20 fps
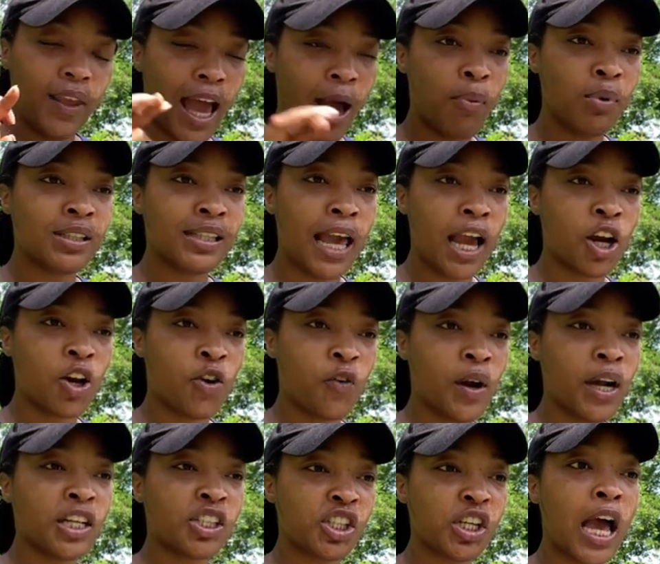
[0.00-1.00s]
I was that
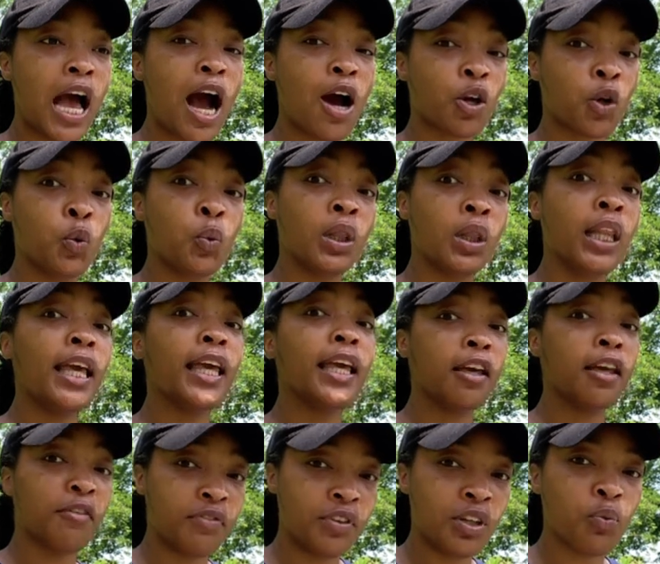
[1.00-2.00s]
grandchild who
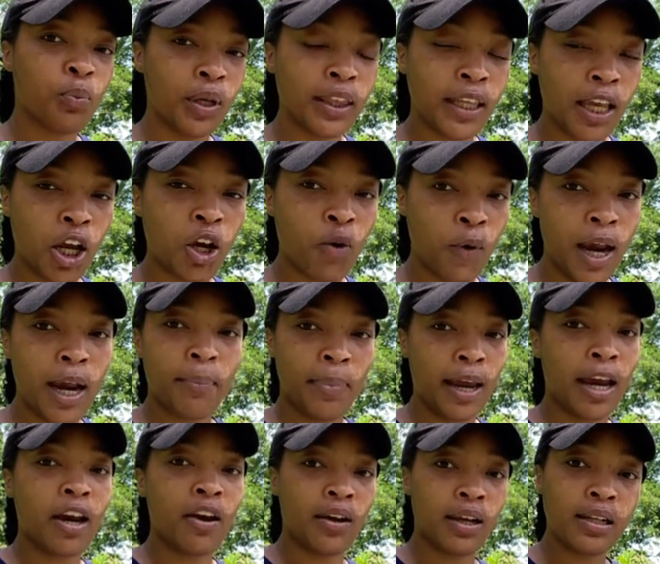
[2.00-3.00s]
lived with their
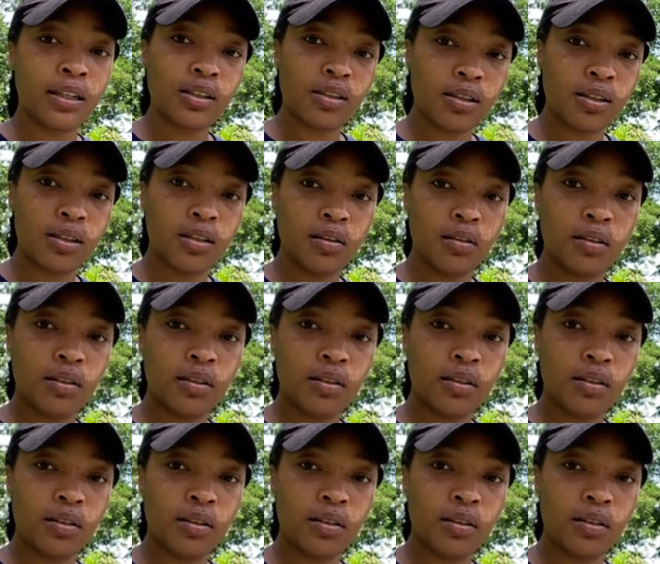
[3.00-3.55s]
grandparents.